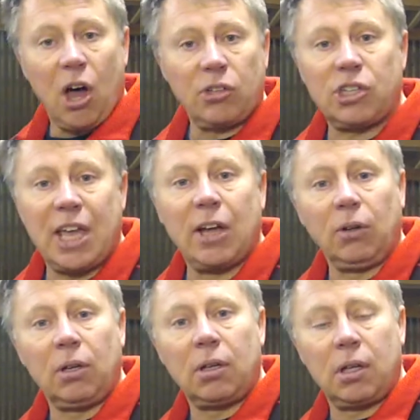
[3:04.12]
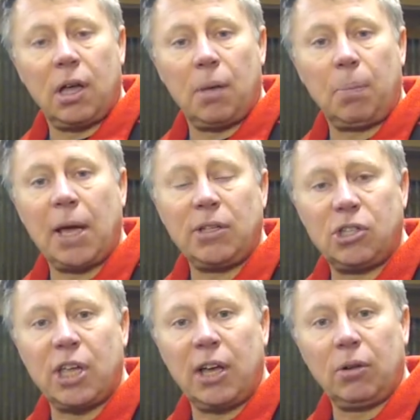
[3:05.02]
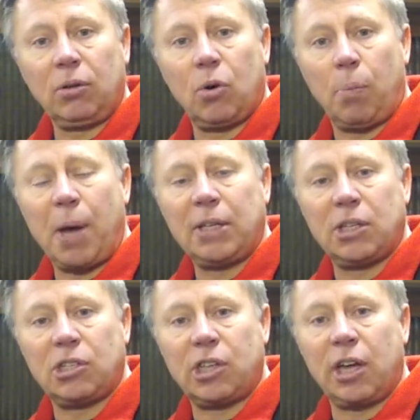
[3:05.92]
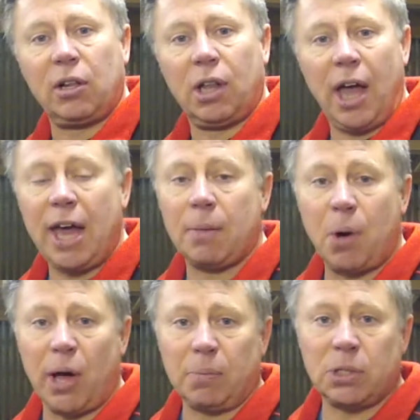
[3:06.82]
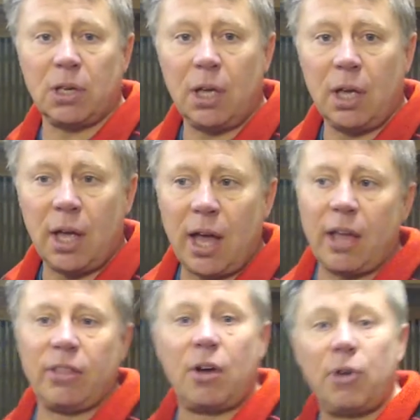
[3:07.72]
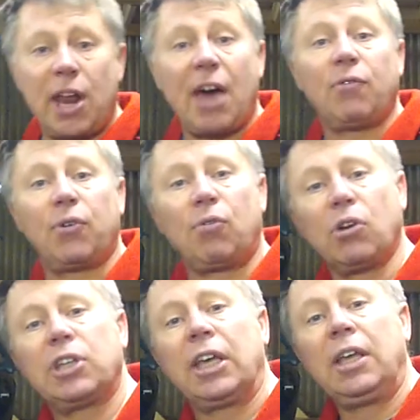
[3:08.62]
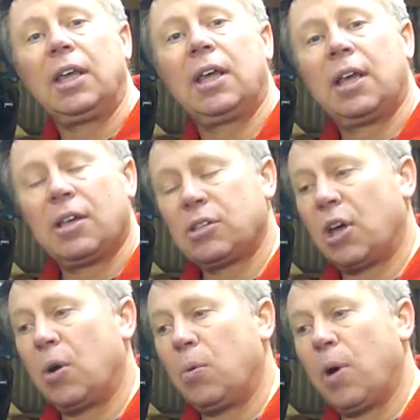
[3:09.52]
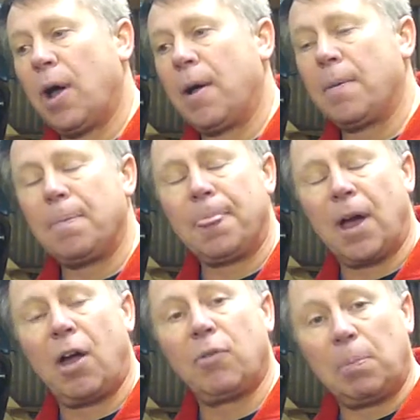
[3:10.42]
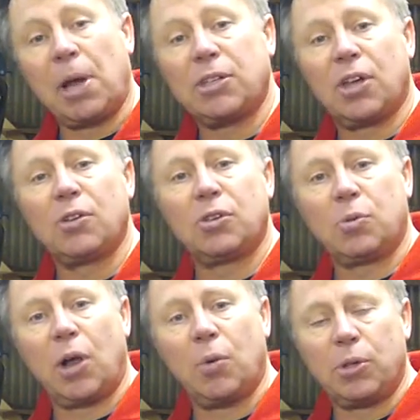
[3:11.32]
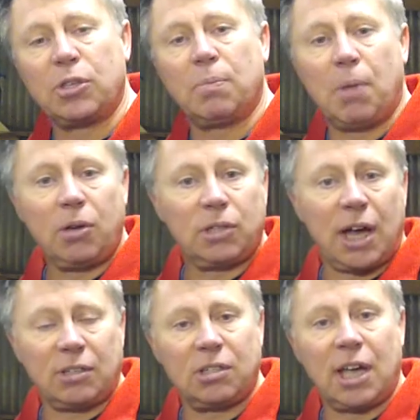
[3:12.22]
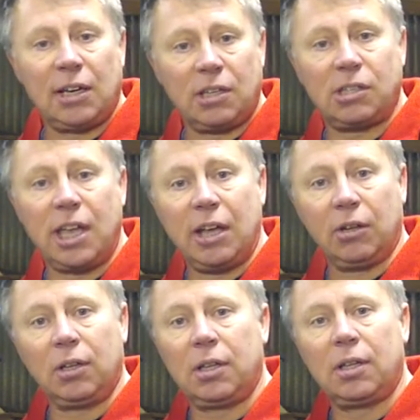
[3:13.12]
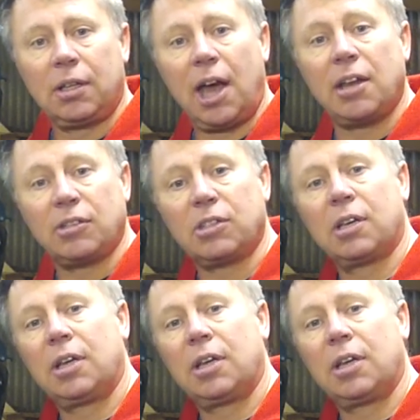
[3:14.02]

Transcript: steel, plain steel or painted steel header pipes, and they're renowned for rotting. So I replaced those as well with some Motad stainless steel headers.